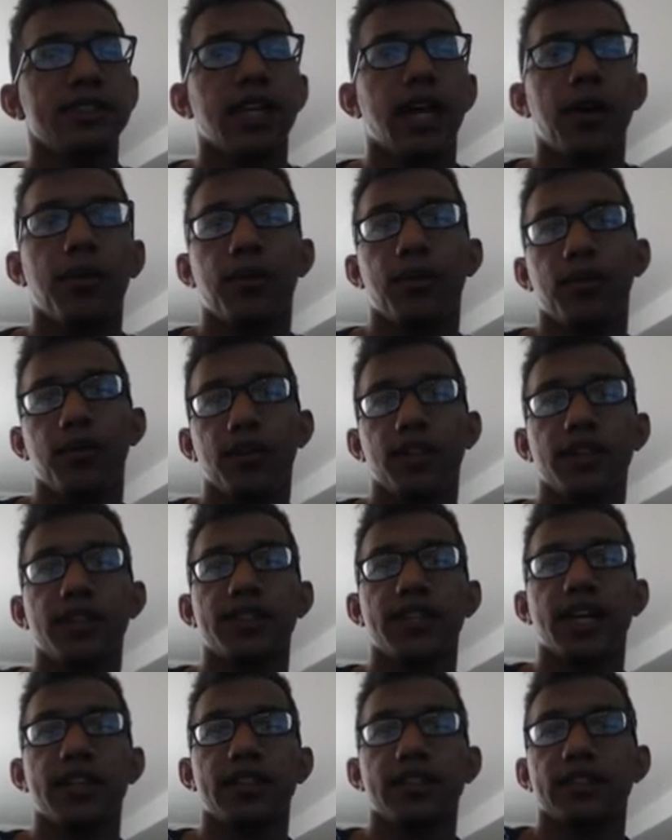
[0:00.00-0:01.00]
I would really
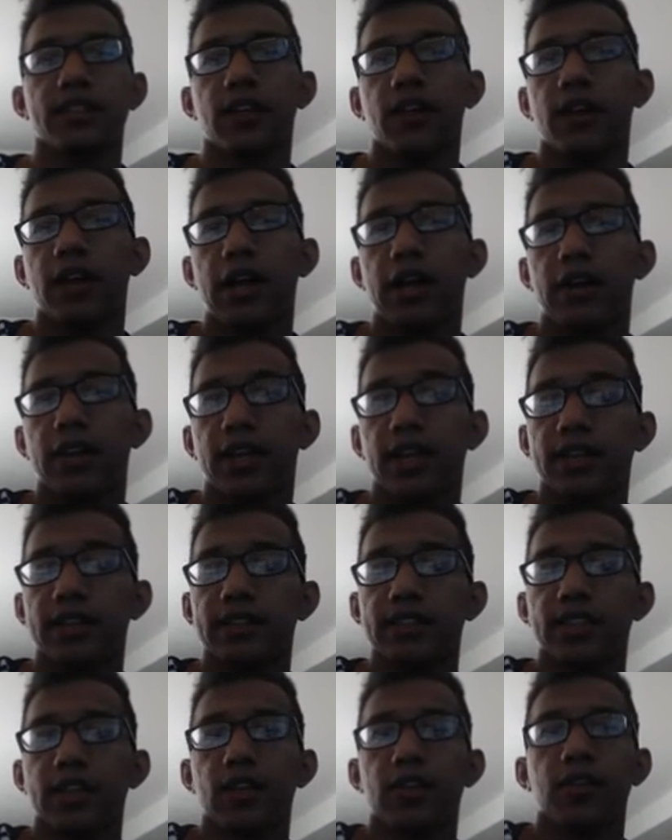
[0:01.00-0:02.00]
side this card out against
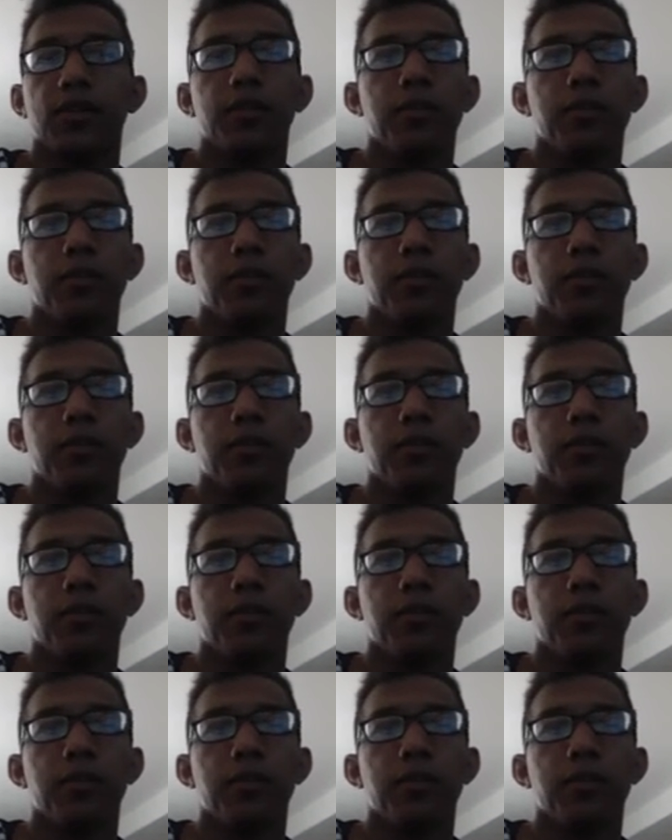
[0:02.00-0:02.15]
stealth,